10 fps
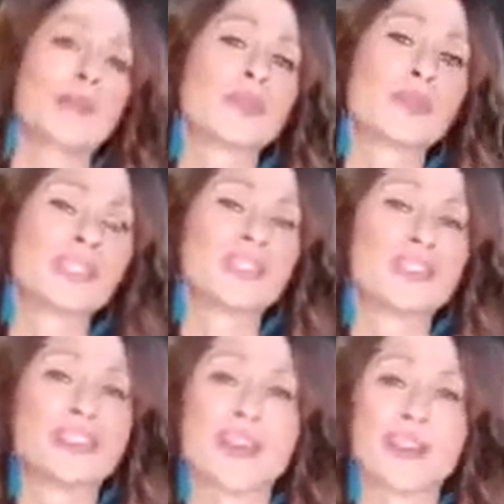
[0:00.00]

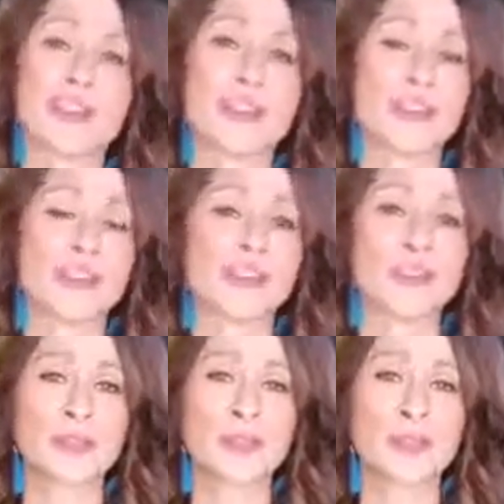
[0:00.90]
Please share them with
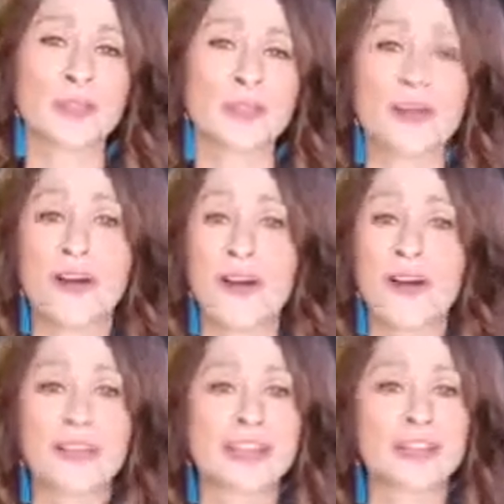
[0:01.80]
this group. We're
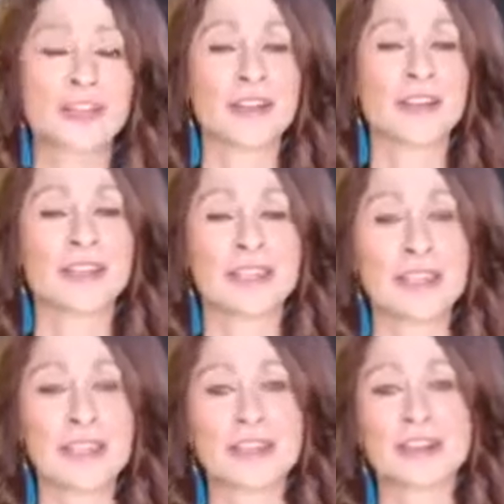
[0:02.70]
all here
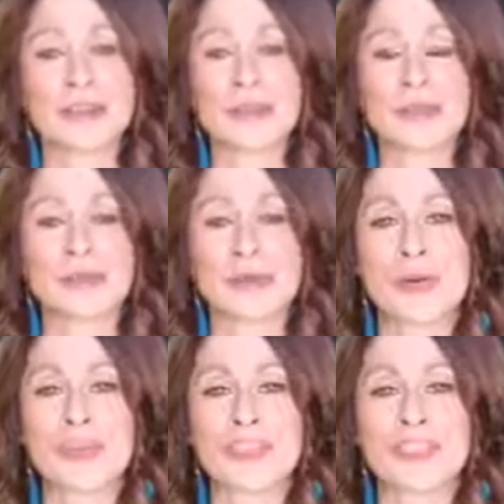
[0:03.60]
together to
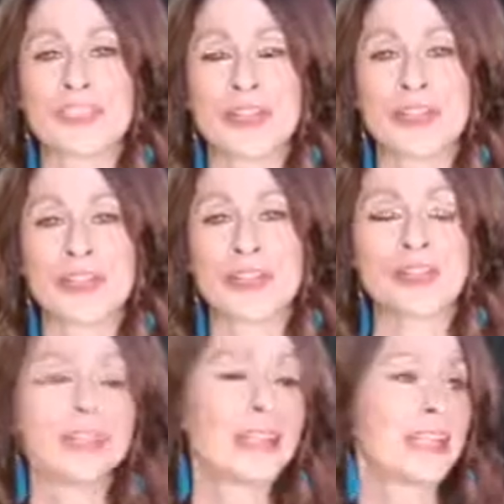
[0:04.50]
support each other.